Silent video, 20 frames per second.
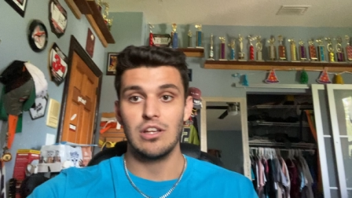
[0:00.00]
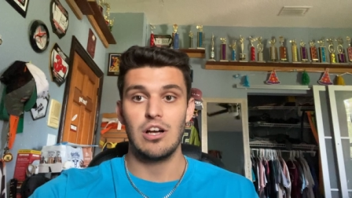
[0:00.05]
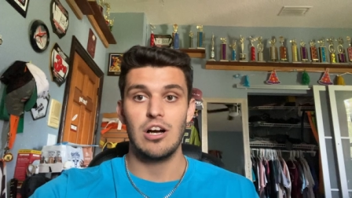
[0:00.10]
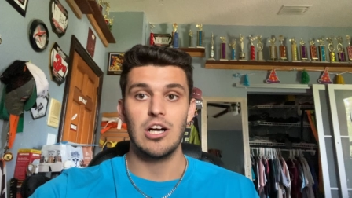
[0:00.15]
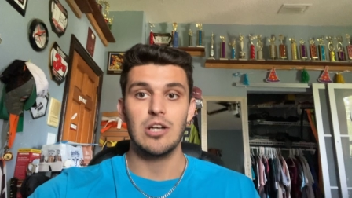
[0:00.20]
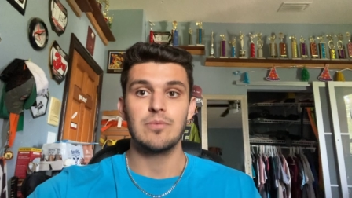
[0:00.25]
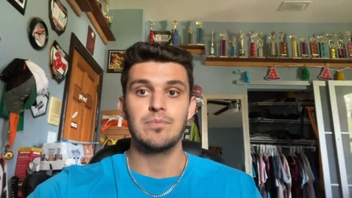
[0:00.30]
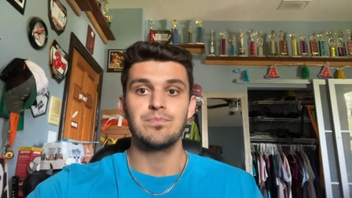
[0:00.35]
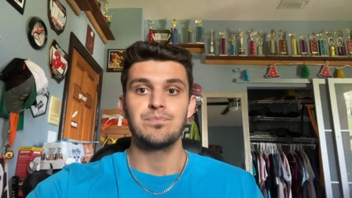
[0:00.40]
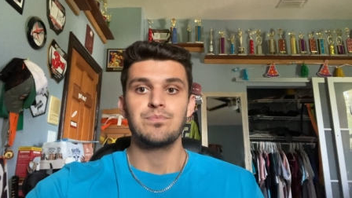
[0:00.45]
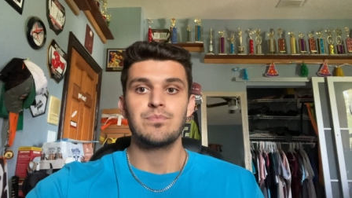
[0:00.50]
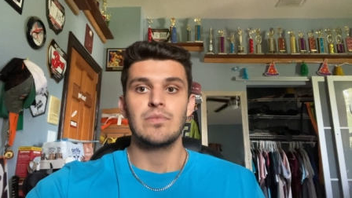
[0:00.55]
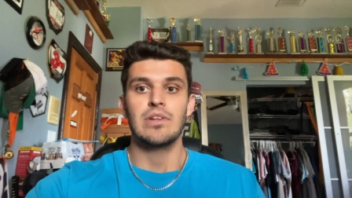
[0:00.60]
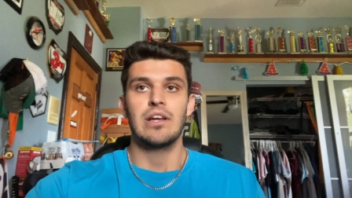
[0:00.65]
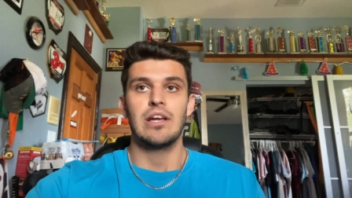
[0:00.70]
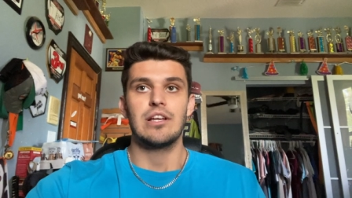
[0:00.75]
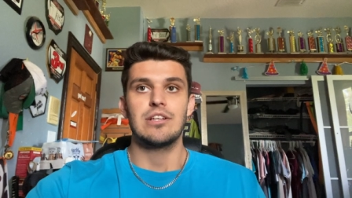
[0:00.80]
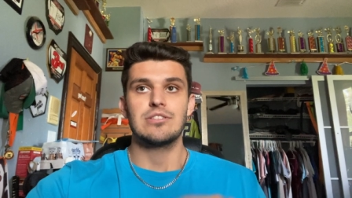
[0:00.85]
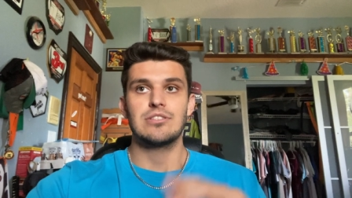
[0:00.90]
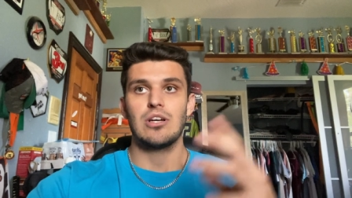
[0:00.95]
long.
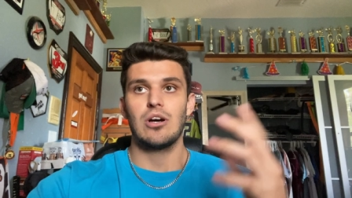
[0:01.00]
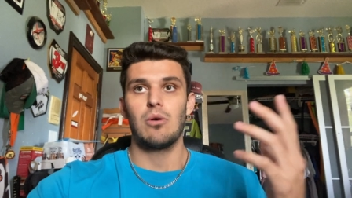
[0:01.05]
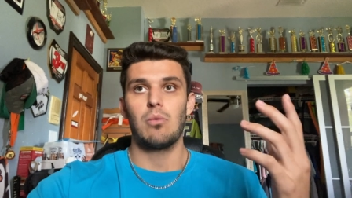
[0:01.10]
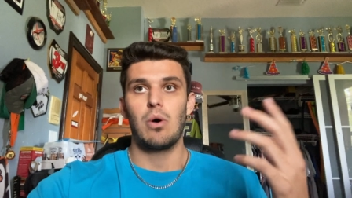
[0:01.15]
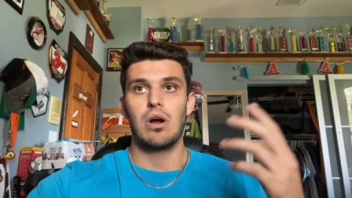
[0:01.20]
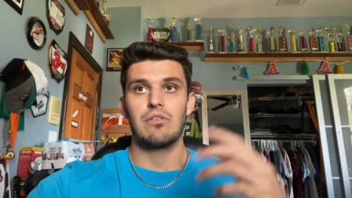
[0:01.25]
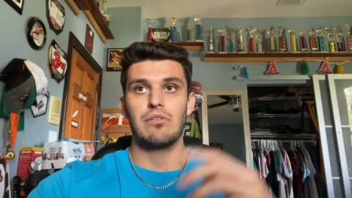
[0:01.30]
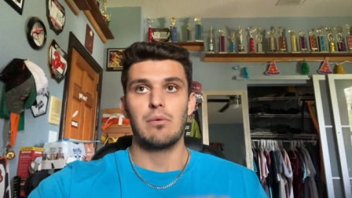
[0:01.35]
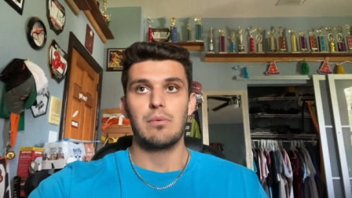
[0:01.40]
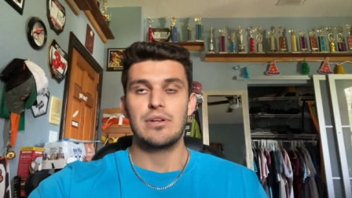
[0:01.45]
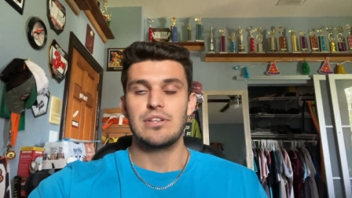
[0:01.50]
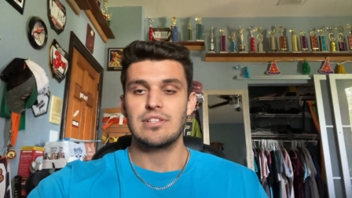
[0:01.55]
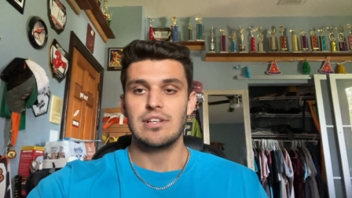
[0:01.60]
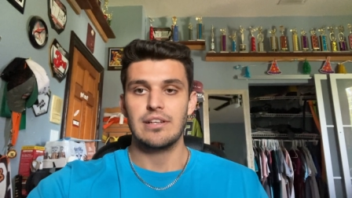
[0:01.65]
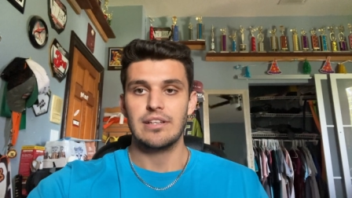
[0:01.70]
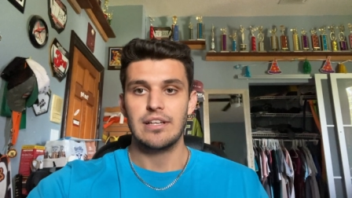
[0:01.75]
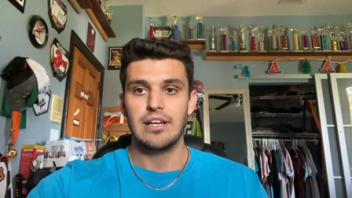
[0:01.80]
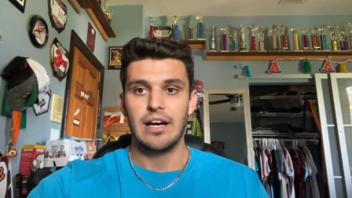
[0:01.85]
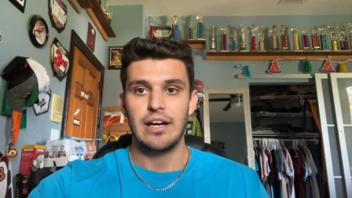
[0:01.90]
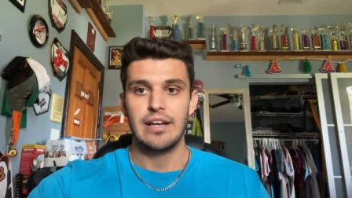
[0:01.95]
So one of them we just
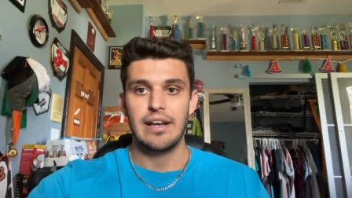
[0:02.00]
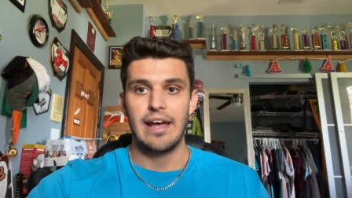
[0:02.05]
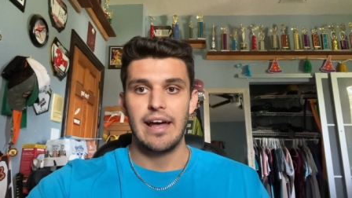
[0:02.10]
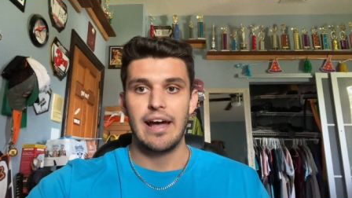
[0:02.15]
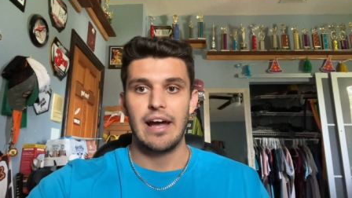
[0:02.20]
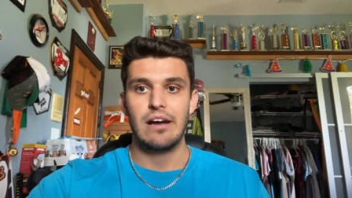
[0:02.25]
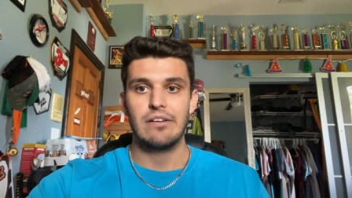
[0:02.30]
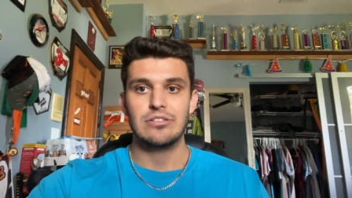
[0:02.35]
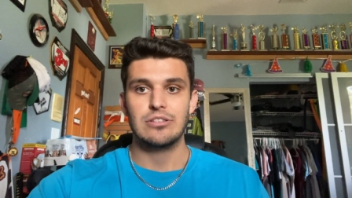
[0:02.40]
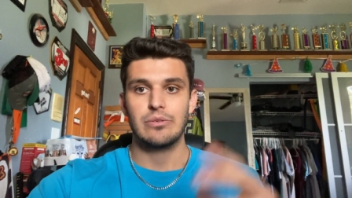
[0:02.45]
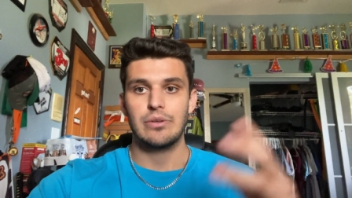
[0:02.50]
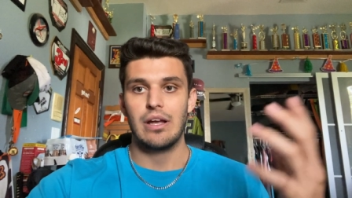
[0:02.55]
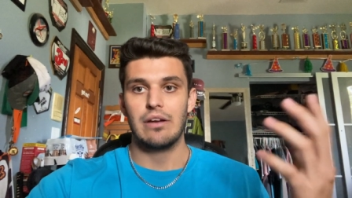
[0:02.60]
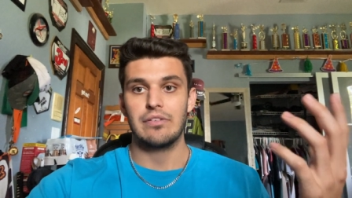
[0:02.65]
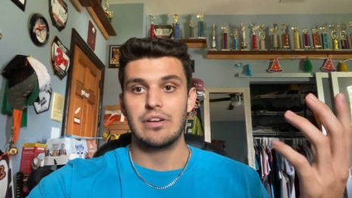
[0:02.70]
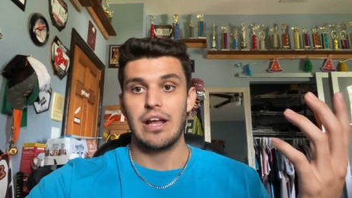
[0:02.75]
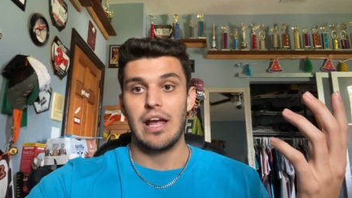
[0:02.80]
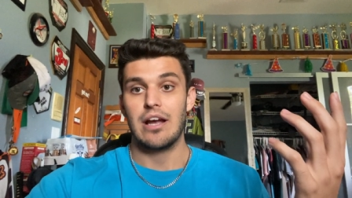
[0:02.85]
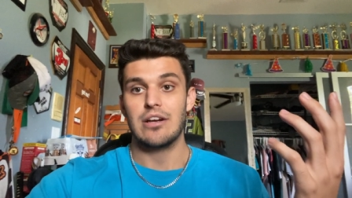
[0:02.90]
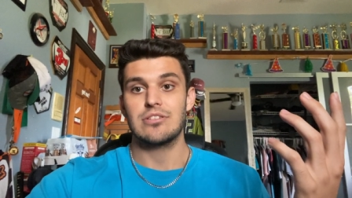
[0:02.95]
had to cut in half. So we have
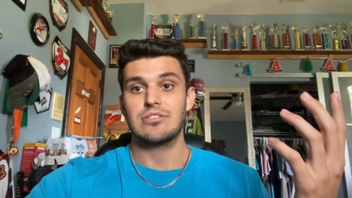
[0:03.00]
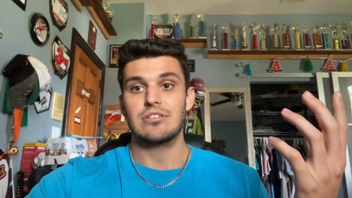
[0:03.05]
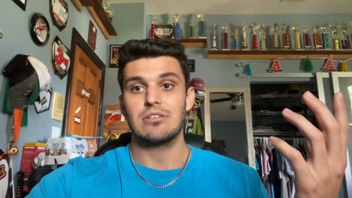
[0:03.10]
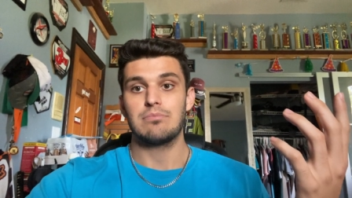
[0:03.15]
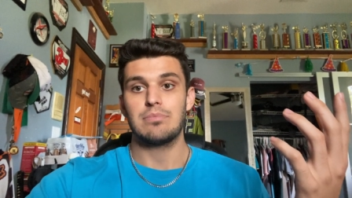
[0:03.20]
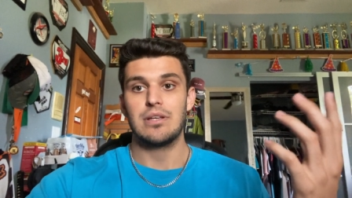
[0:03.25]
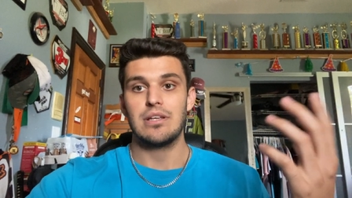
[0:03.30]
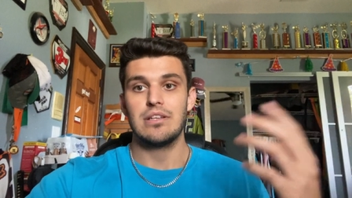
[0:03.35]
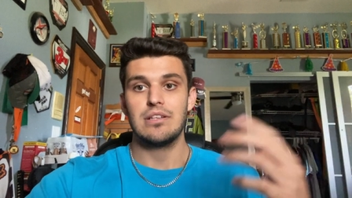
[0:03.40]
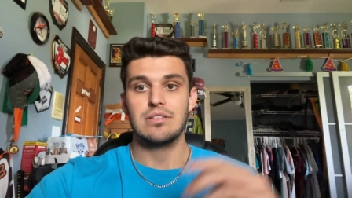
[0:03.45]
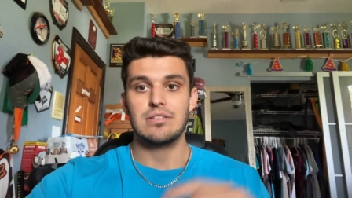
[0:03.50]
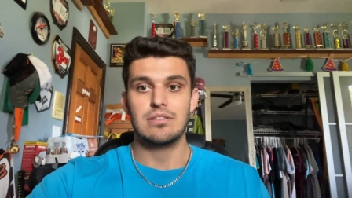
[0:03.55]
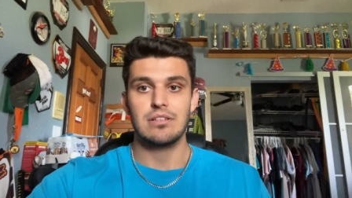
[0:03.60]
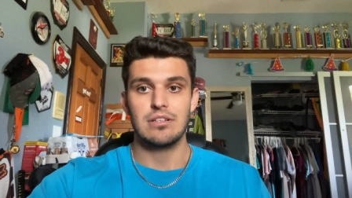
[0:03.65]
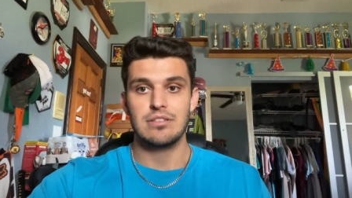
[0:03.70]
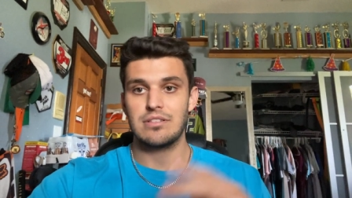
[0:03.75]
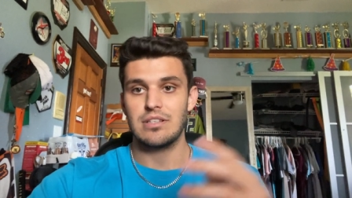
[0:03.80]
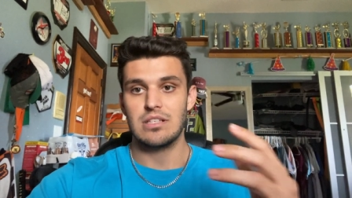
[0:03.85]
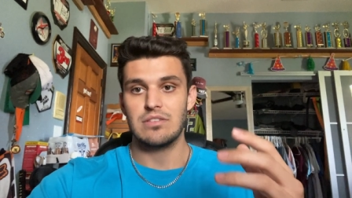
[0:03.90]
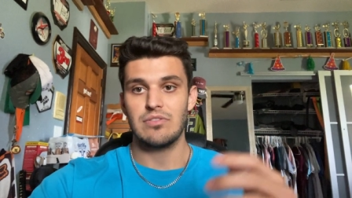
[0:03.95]
an extra piece,
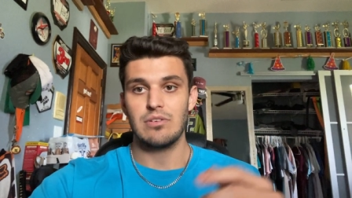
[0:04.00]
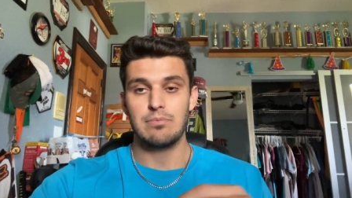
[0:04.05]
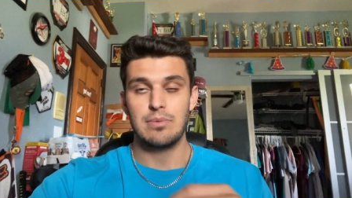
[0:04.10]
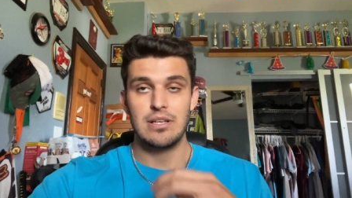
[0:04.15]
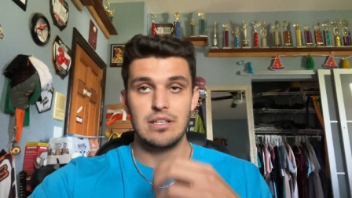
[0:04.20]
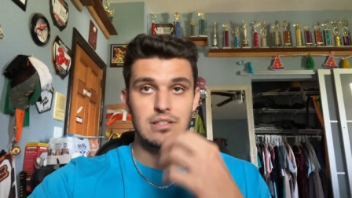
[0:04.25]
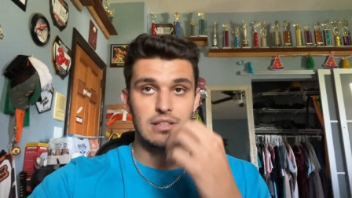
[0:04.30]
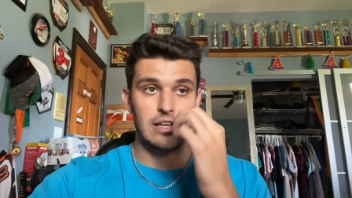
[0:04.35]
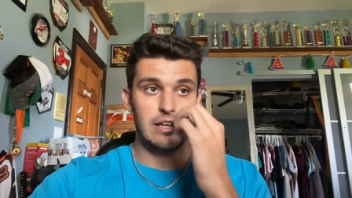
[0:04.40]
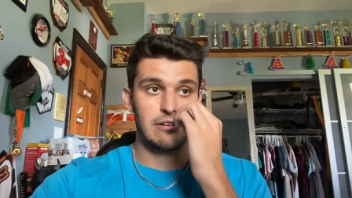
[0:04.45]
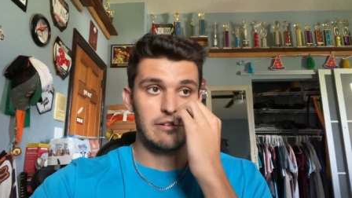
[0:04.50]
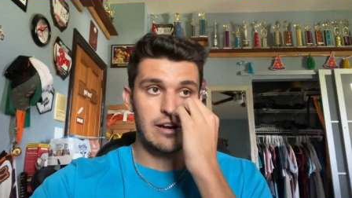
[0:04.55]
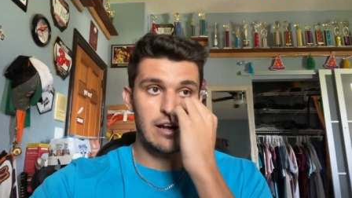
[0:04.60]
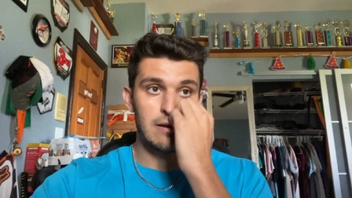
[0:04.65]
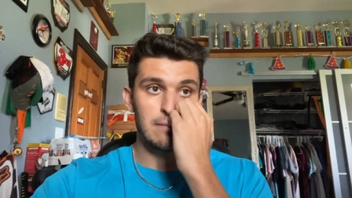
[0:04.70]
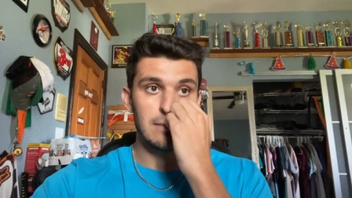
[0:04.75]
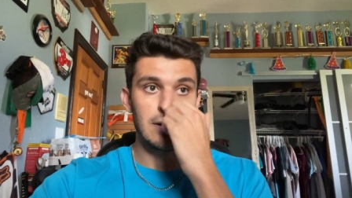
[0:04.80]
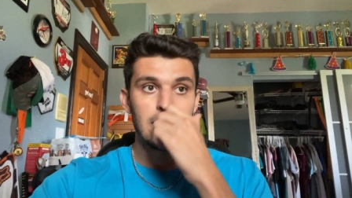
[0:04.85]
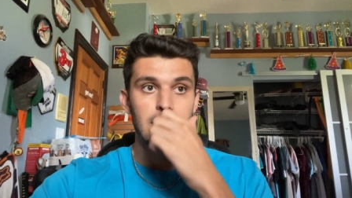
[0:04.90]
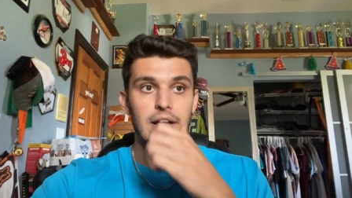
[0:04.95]
a six foot piece laying
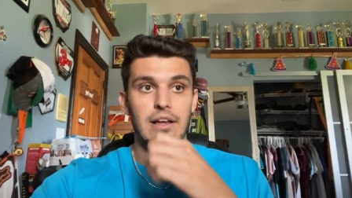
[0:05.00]
around.